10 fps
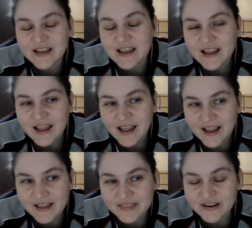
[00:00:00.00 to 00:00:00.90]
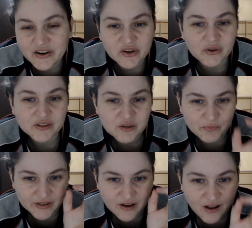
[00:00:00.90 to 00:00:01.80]
and they are going to
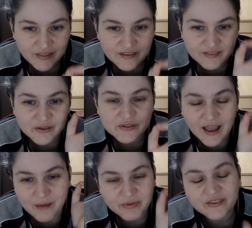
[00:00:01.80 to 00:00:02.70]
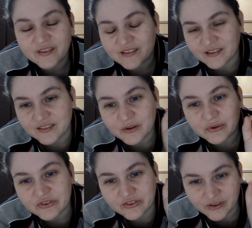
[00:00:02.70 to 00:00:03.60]
pick only those episodes and those
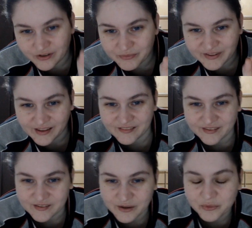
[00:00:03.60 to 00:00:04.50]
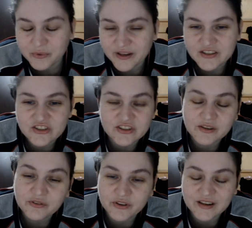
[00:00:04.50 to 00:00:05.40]
circumstances in which
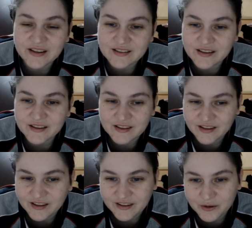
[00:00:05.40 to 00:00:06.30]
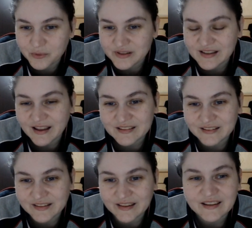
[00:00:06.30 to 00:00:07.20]
Icky was actually